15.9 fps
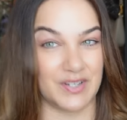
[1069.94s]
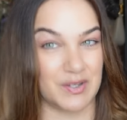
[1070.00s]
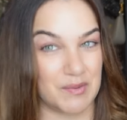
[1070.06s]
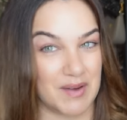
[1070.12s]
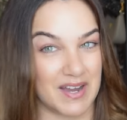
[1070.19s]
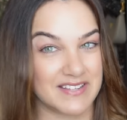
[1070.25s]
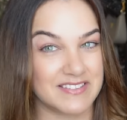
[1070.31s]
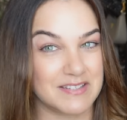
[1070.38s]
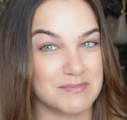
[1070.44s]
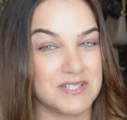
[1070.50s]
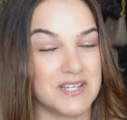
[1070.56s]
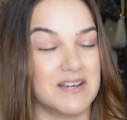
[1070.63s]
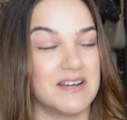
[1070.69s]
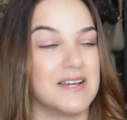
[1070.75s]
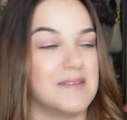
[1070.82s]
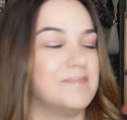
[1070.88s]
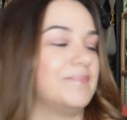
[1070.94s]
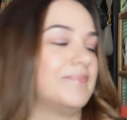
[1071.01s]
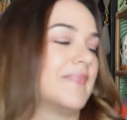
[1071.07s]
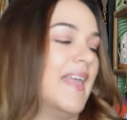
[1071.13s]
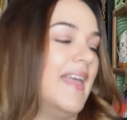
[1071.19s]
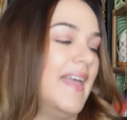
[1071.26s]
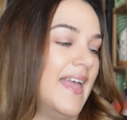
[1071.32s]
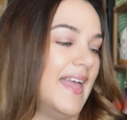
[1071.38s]
quite some time,
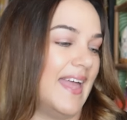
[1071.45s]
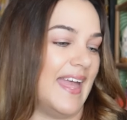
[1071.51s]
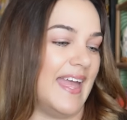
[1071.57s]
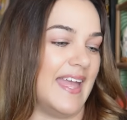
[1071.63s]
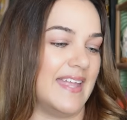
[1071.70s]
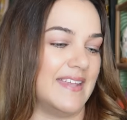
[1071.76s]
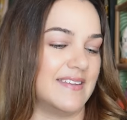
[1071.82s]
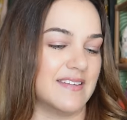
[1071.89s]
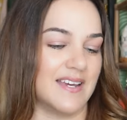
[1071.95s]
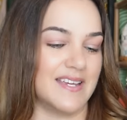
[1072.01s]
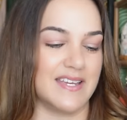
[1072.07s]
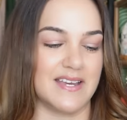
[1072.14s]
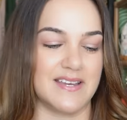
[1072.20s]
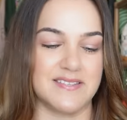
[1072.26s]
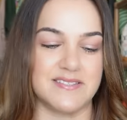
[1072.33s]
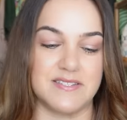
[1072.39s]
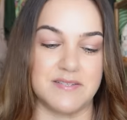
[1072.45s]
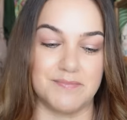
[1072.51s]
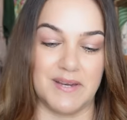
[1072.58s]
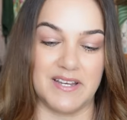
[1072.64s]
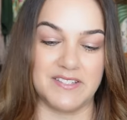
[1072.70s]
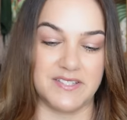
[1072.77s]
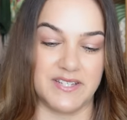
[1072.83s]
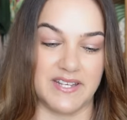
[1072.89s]
and I asked
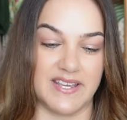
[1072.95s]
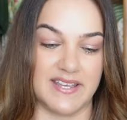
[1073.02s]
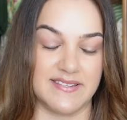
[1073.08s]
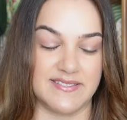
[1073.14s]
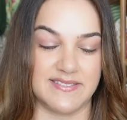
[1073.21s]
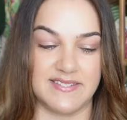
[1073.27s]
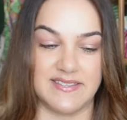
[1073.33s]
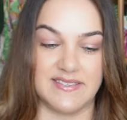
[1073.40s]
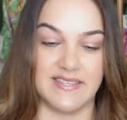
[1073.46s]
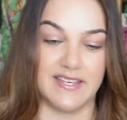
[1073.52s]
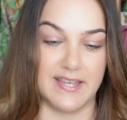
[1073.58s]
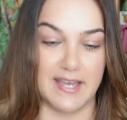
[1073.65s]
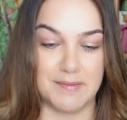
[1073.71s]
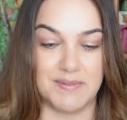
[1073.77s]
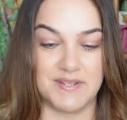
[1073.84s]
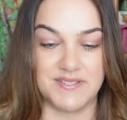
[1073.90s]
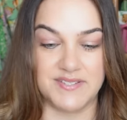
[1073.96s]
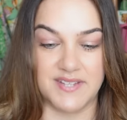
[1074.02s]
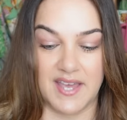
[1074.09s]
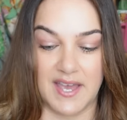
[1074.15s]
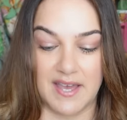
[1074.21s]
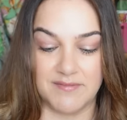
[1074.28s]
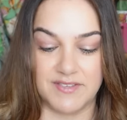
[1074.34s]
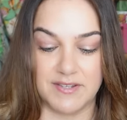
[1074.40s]
by chance, did they happen to
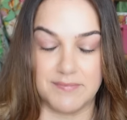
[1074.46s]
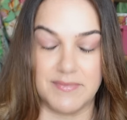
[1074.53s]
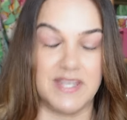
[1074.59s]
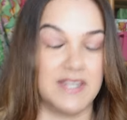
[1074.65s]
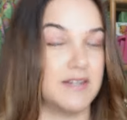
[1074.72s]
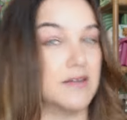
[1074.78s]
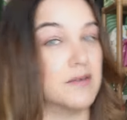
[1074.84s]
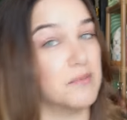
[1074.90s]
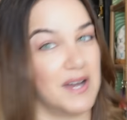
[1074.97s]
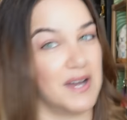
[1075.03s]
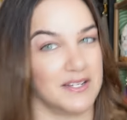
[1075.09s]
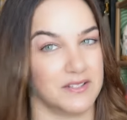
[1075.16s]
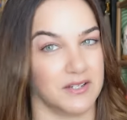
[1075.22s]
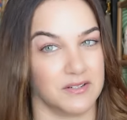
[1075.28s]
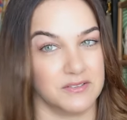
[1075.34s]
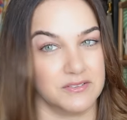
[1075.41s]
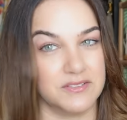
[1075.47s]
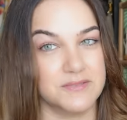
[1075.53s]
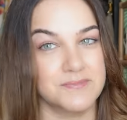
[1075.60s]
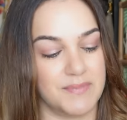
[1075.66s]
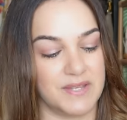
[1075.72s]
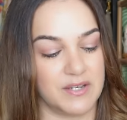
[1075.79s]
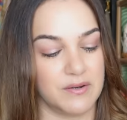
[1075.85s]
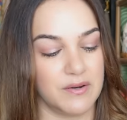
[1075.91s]
have them in white gold?
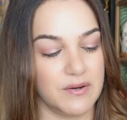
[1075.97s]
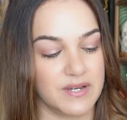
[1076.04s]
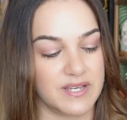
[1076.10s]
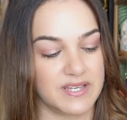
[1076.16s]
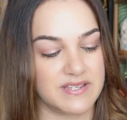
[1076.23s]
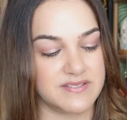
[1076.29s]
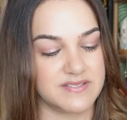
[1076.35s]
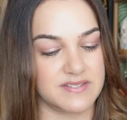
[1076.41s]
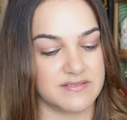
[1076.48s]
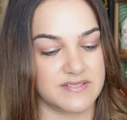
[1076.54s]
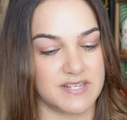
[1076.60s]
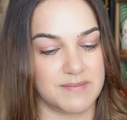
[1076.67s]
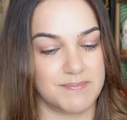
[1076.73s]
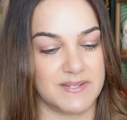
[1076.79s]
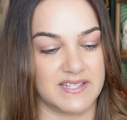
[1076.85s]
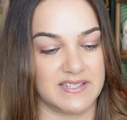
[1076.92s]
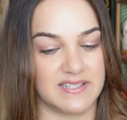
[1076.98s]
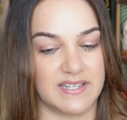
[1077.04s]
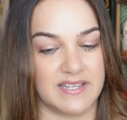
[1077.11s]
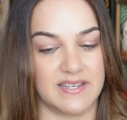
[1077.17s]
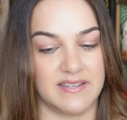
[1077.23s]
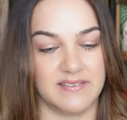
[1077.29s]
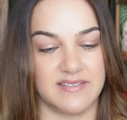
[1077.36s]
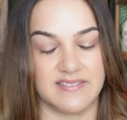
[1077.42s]
Because
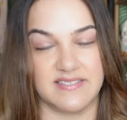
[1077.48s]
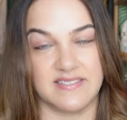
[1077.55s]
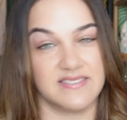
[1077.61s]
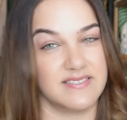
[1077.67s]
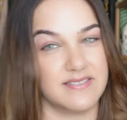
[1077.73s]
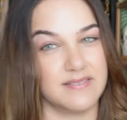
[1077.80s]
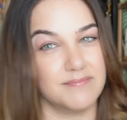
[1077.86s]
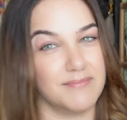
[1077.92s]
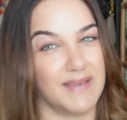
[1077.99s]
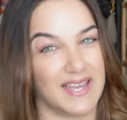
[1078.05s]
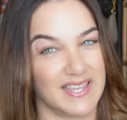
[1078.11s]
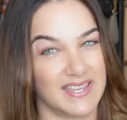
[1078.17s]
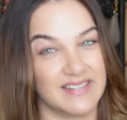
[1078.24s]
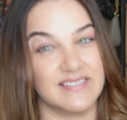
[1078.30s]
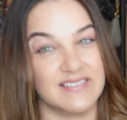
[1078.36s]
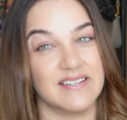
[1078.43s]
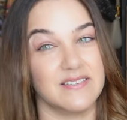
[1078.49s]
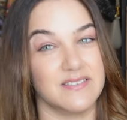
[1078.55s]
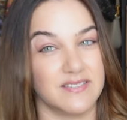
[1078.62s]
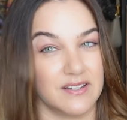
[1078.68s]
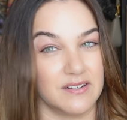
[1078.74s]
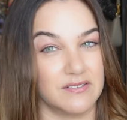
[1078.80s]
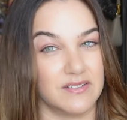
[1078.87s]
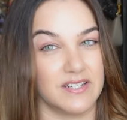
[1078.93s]
typically this is made and
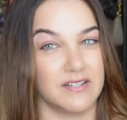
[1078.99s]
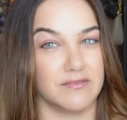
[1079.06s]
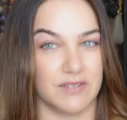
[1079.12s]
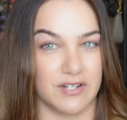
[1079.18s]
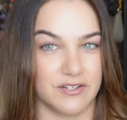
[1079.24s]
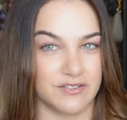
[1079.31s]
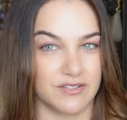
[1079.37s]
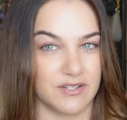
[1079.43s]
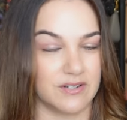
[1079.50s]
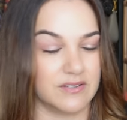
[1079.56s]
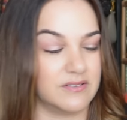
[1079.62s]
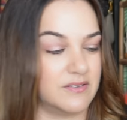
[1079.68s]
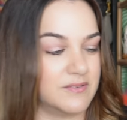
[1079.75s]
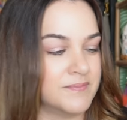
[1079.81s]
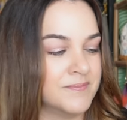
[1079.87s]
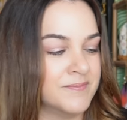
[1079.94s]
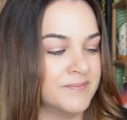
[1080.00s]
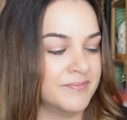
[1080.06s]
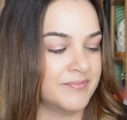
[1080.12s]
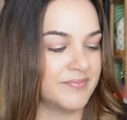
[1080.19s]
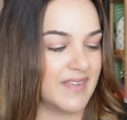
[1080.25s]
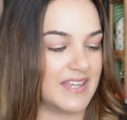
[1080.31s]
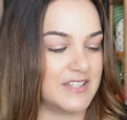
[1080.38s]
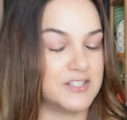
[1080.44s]
sold in rose gold.
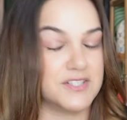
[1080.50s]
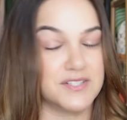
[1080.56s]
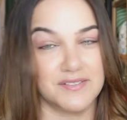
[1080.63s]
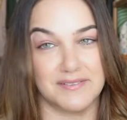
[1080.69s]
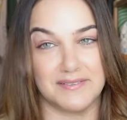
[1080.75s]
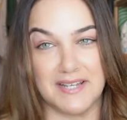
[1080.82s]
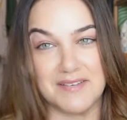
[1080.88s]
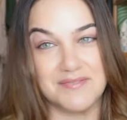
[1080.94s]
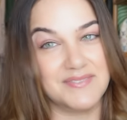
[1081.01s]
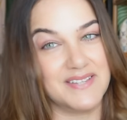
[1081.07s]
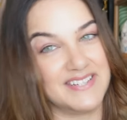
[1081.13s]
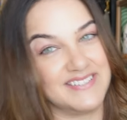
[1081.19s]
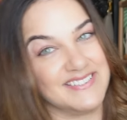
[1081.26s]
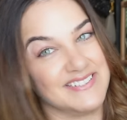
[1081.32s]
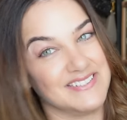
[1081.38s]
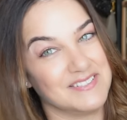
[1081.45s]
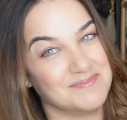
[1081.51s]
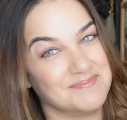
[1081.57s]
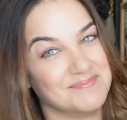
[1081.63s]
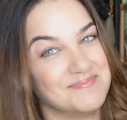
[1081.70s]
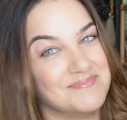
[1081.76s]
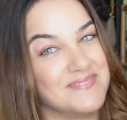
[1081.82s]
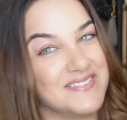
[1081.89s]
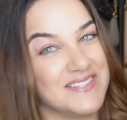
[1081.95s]
And sure enough, they did.
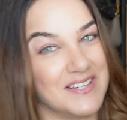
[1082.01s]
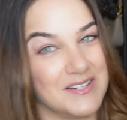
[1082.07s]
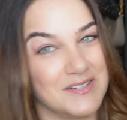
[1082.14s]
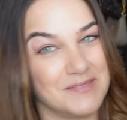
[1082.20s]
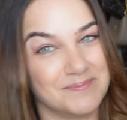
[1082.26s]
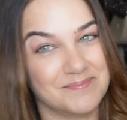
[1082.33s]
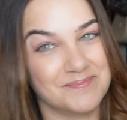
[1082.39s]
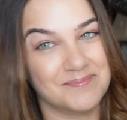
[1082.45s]
So